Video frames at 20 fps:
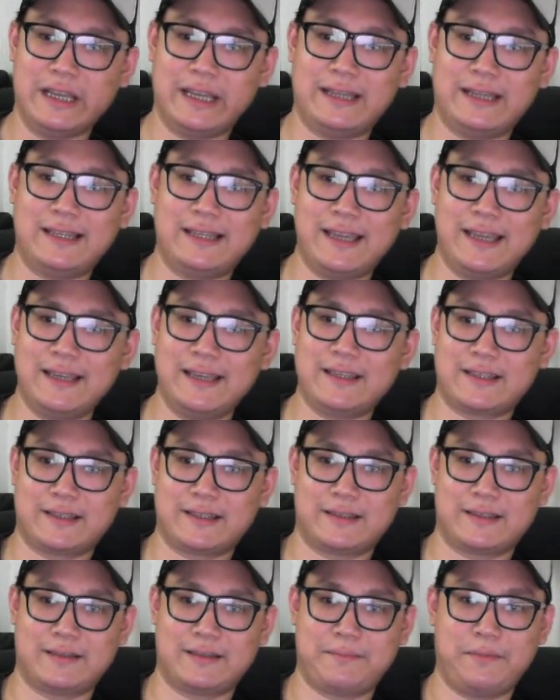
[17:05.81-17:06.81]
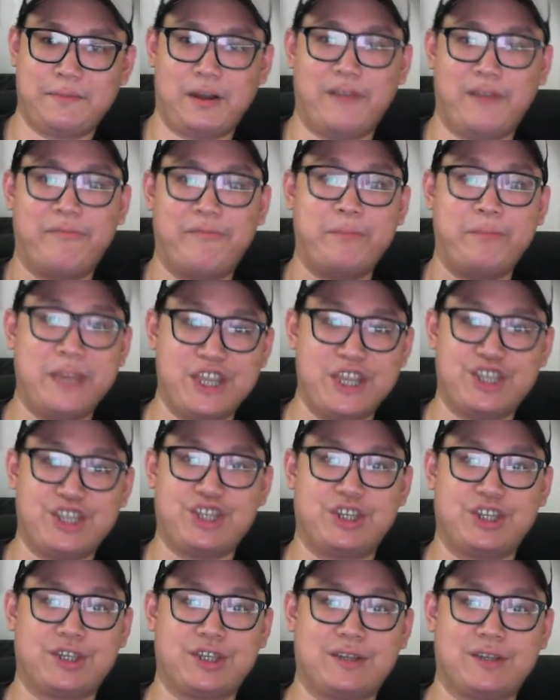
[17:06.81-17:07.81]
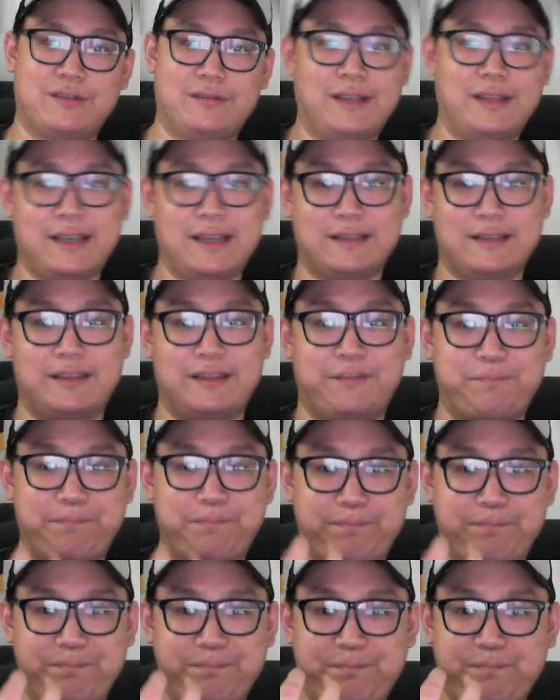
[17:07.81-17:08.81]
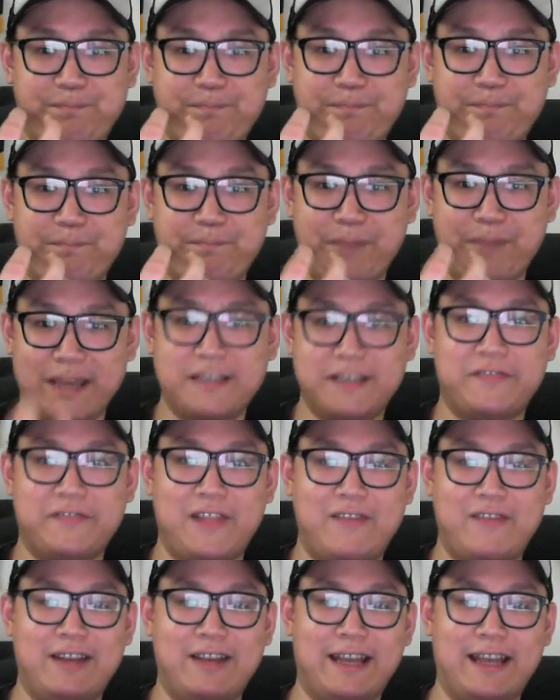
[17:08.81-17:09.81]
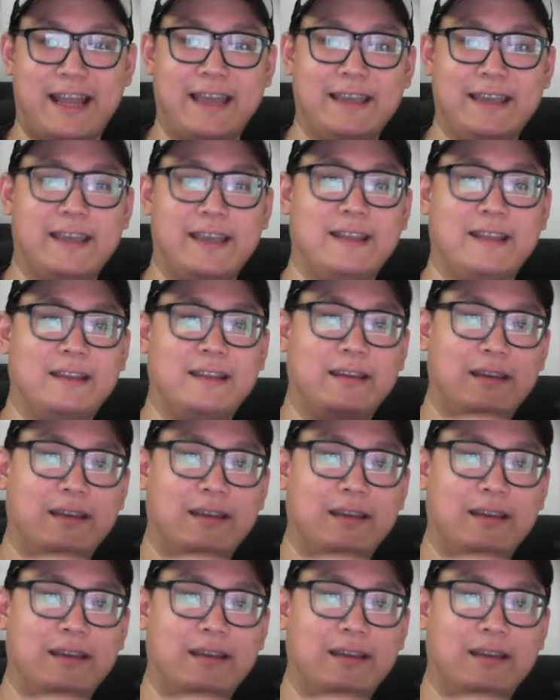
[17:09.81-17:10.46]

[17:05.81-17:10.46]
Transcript: It tastes of peach. That is the base flavor that I get.